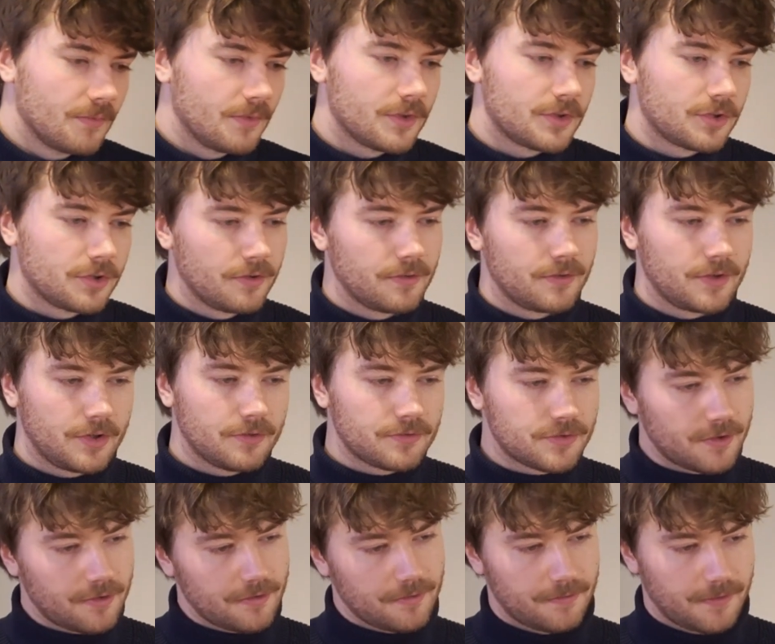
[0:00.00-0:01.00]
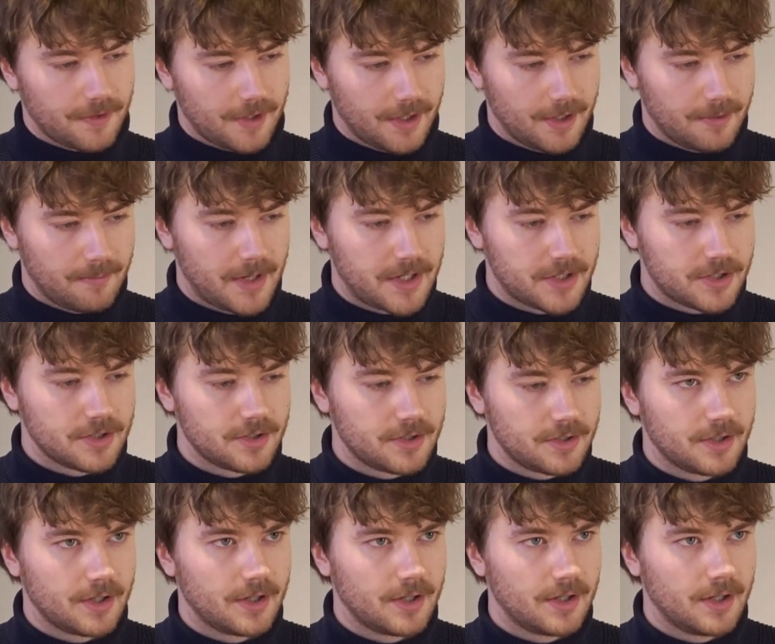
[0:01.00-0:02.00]
So you've sort of
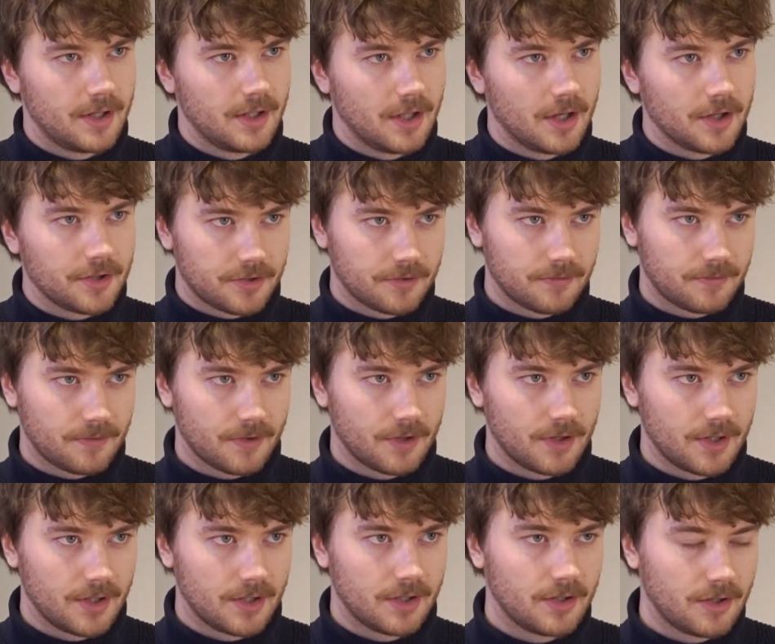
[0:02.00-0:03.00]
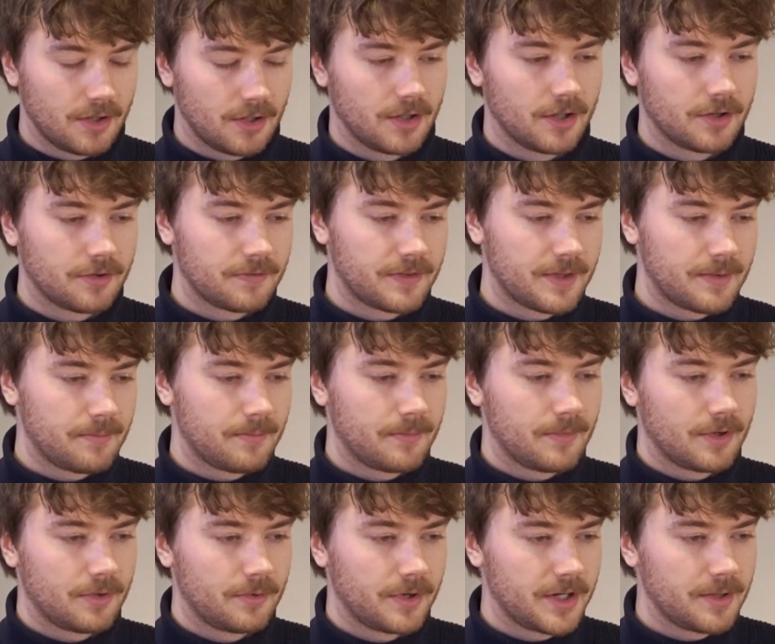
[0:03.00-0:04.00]
mentioned a lot of
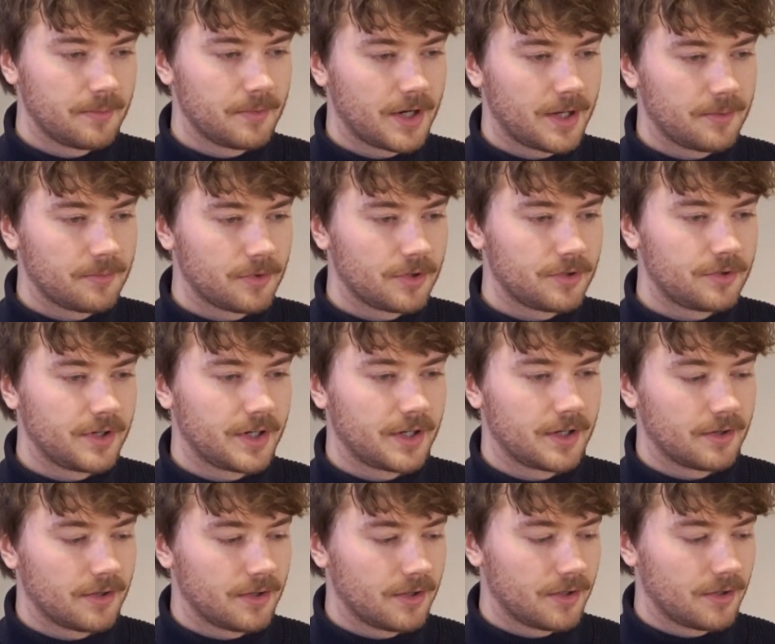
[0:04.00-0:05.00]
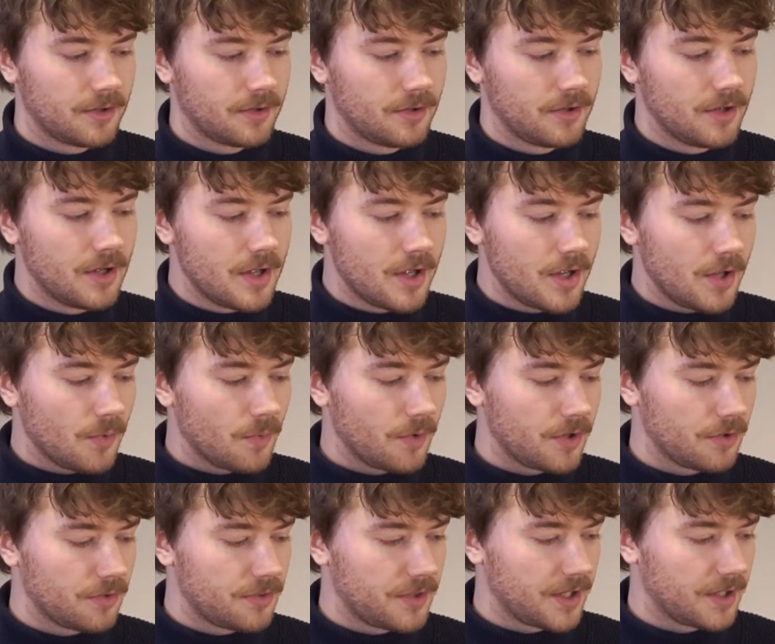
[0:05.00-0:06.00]
them already, but I'm wondering,
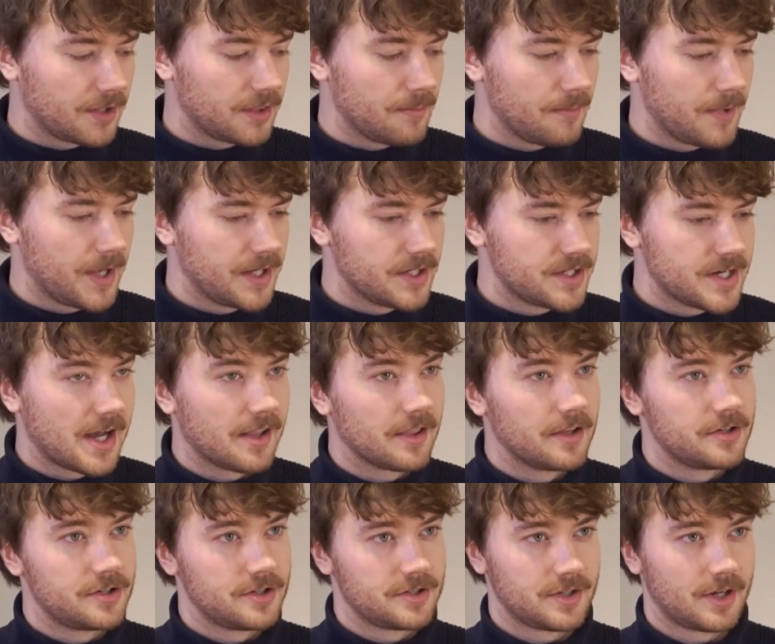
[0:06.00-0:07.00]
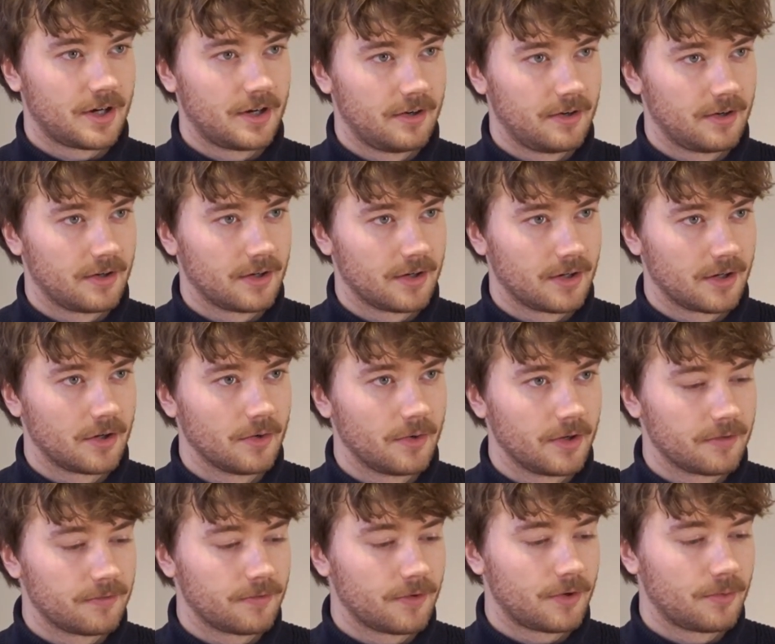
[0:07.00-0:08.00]
what do you think the main challenges are
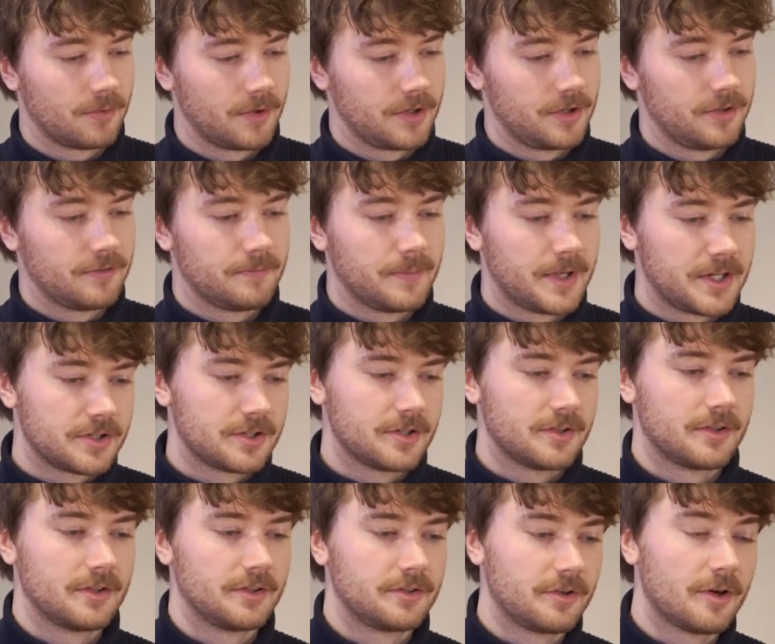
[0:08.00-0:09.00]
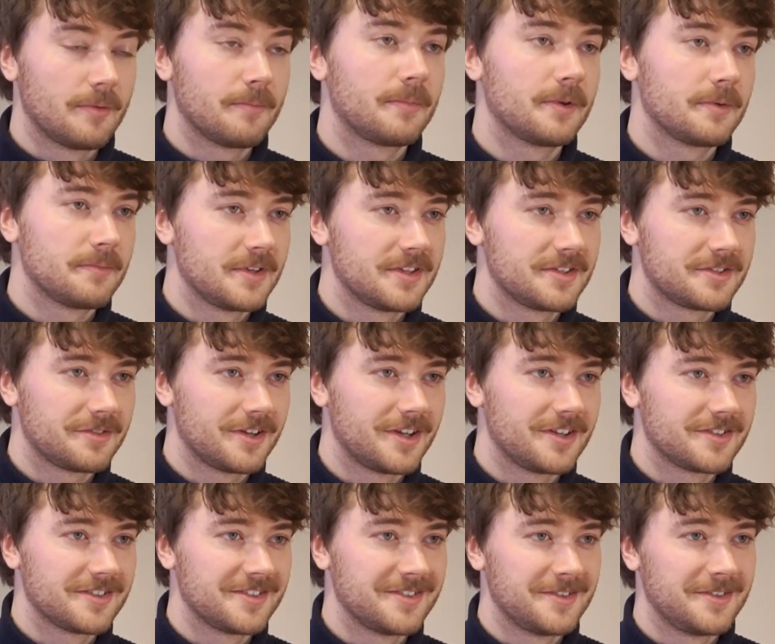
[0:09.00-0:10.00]
going forward? You've mentioned the Trump
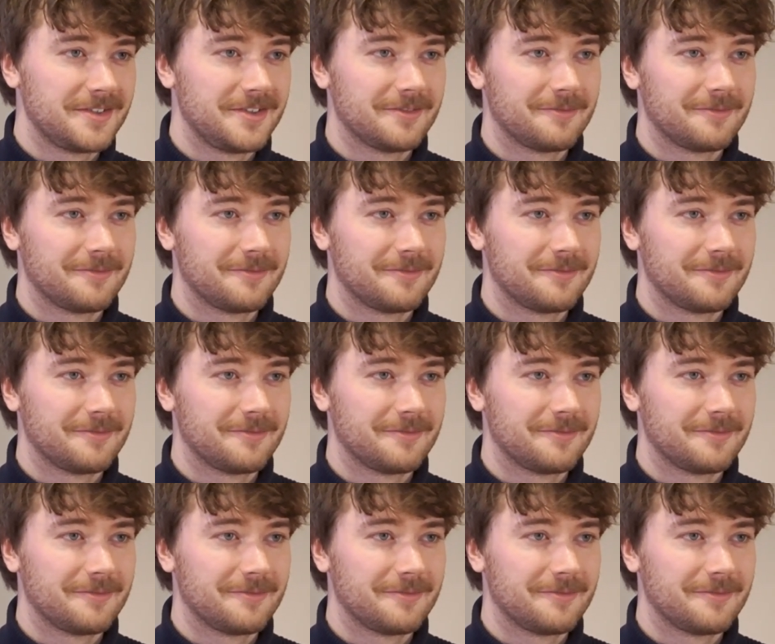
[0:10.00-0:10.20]
administration.